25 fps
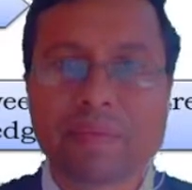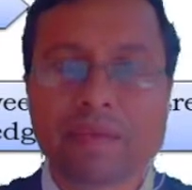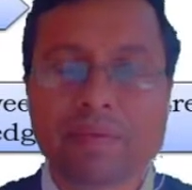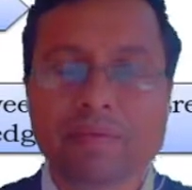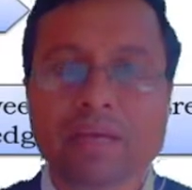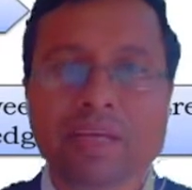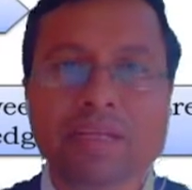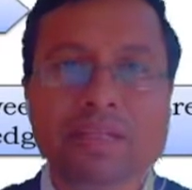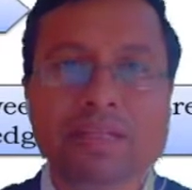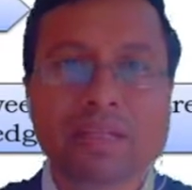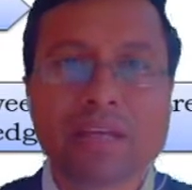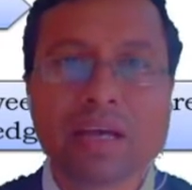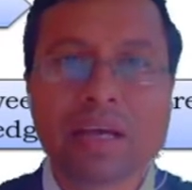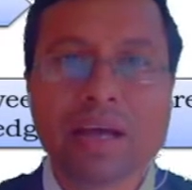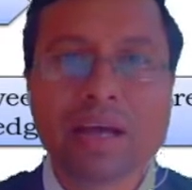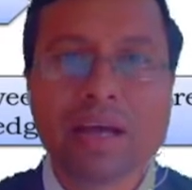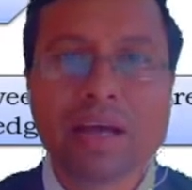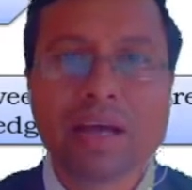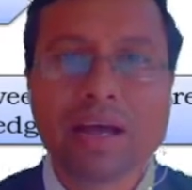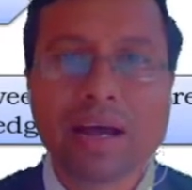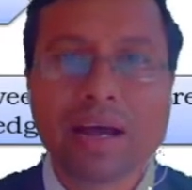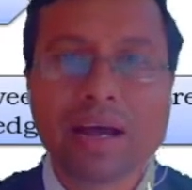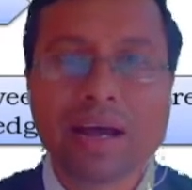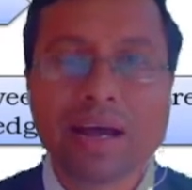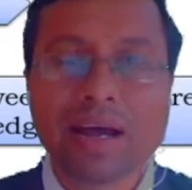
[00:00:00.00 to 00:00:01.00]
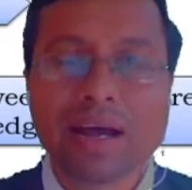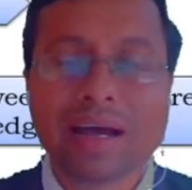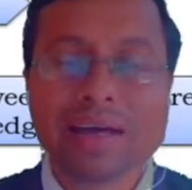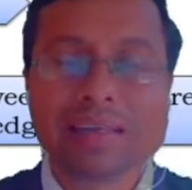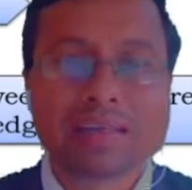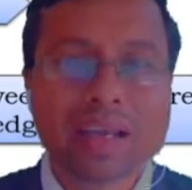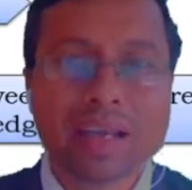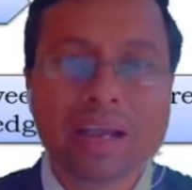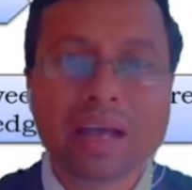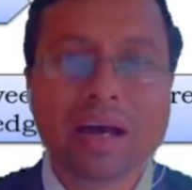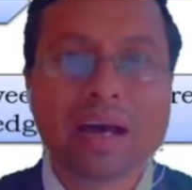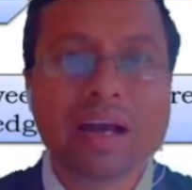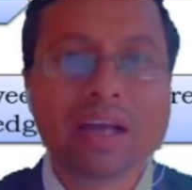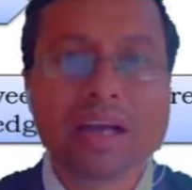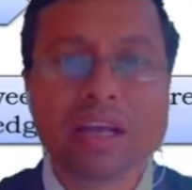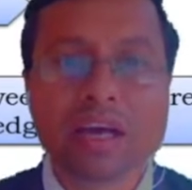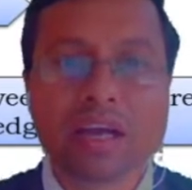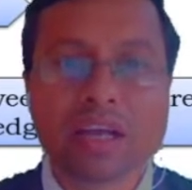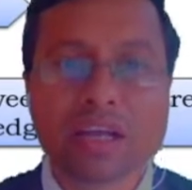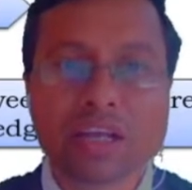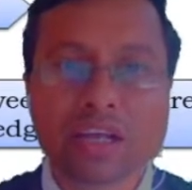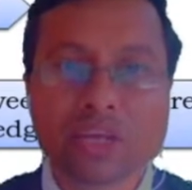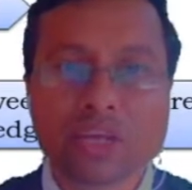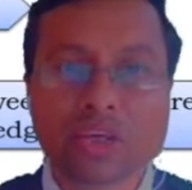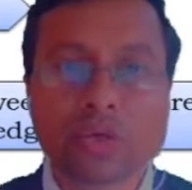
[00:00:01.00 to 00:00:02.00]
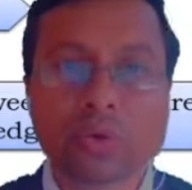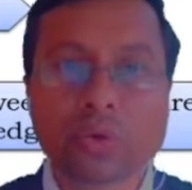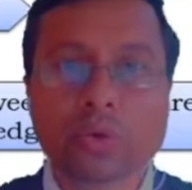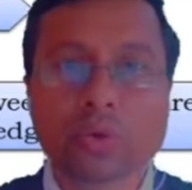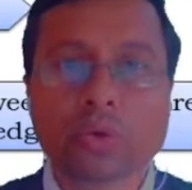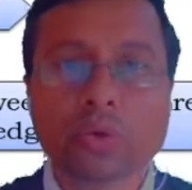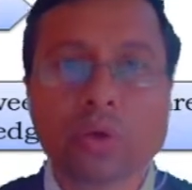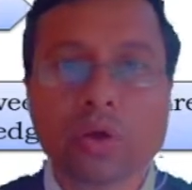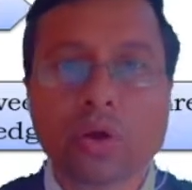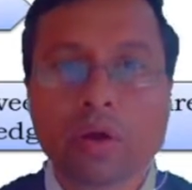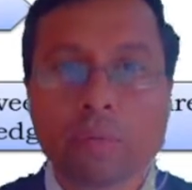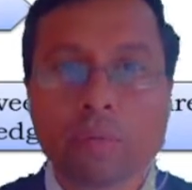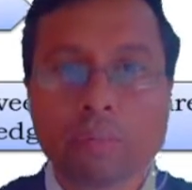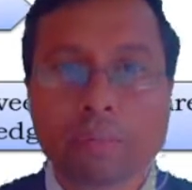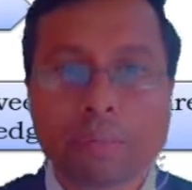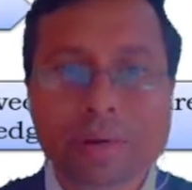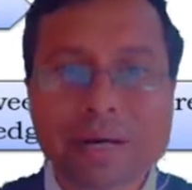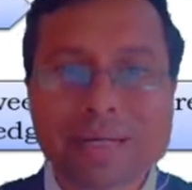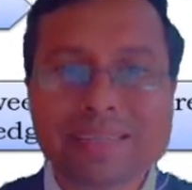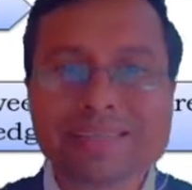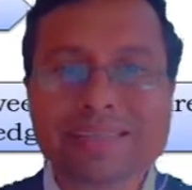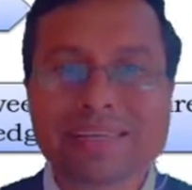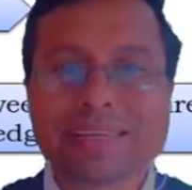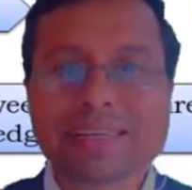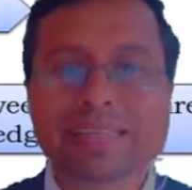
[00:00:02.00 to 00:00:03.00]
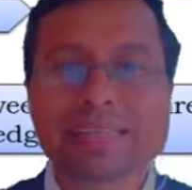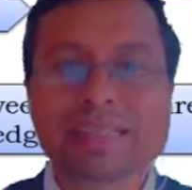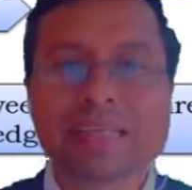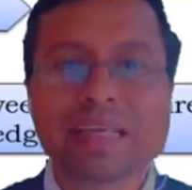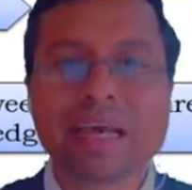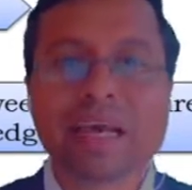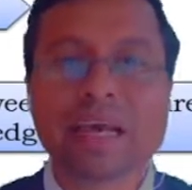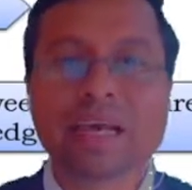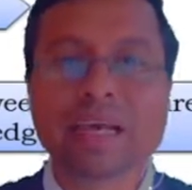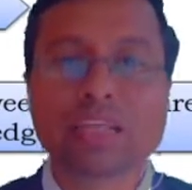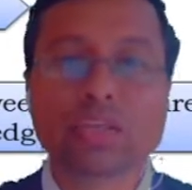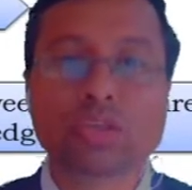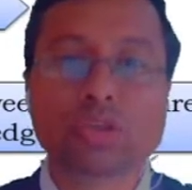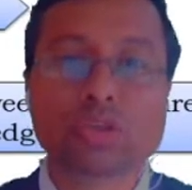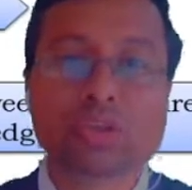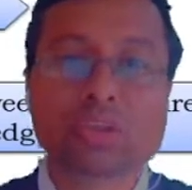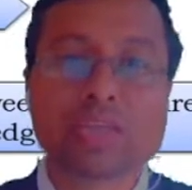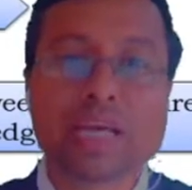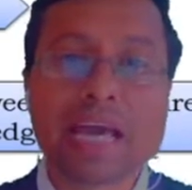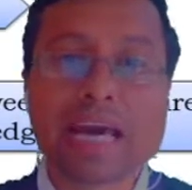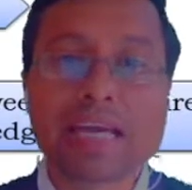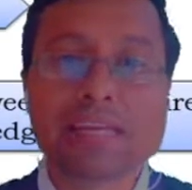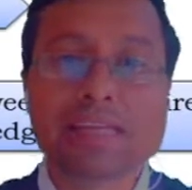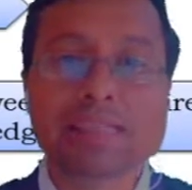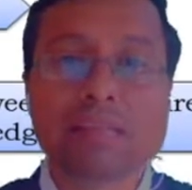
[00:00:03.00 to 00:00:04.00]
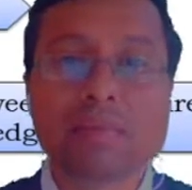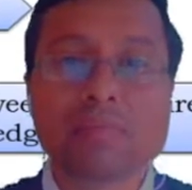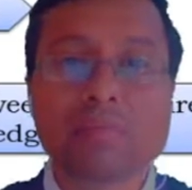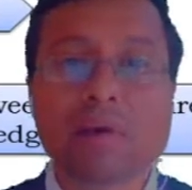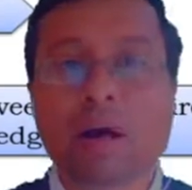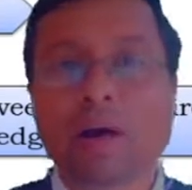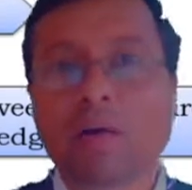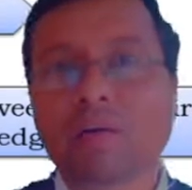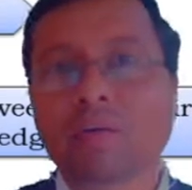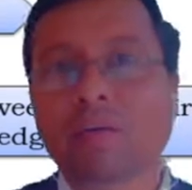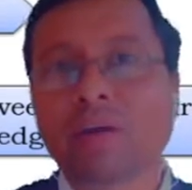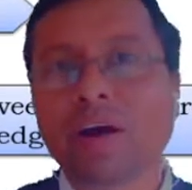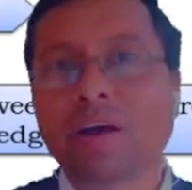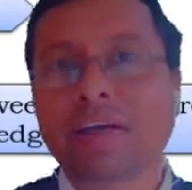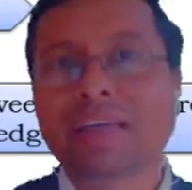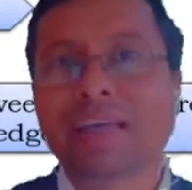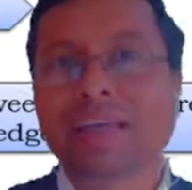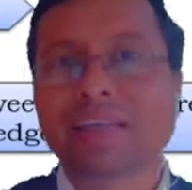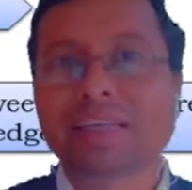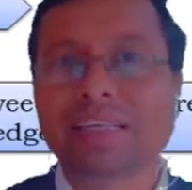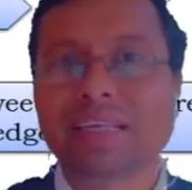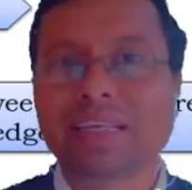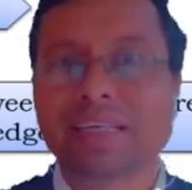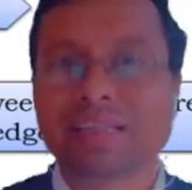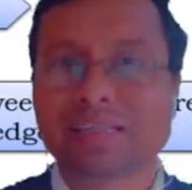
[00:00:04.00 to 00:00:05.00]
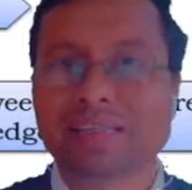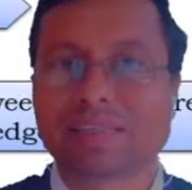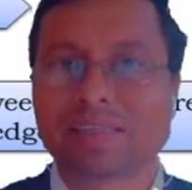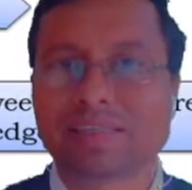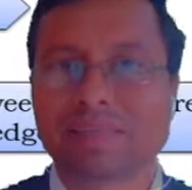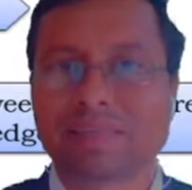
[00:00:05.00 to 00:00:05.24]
means as a learner, you possess enthusiasm or work ethics.